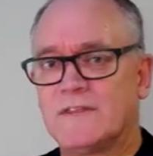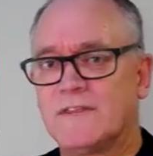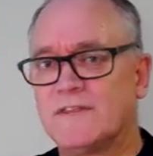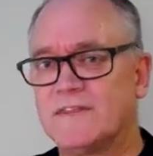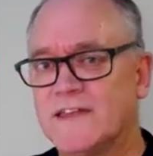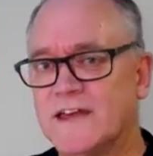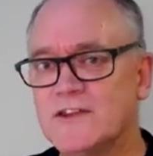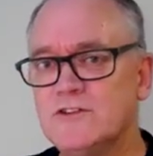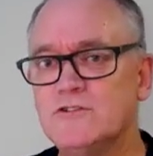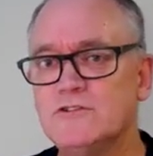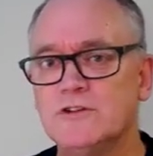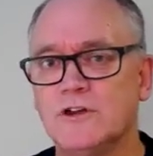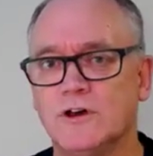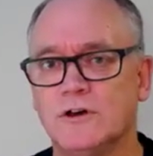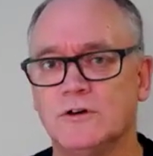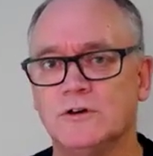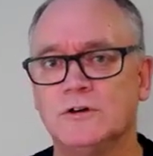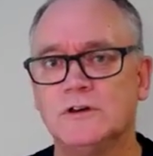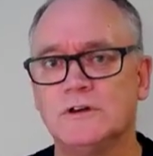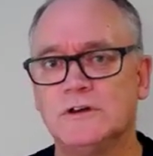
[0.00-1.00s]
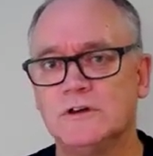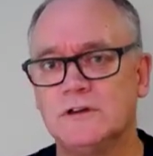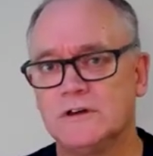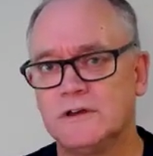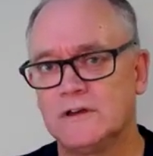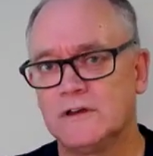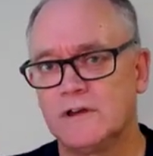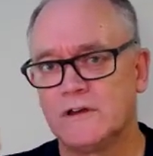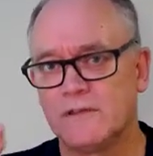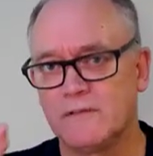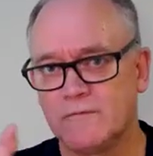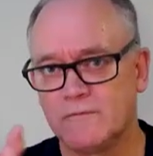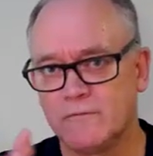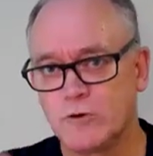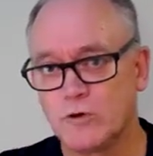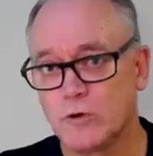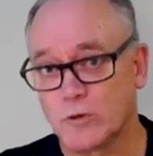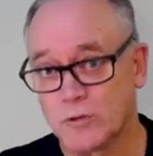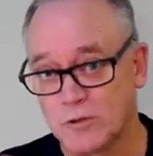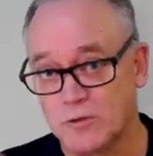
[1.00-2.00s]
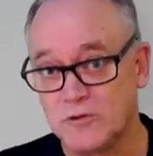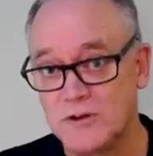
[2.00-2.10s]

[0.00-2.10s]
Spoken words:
Then you know for your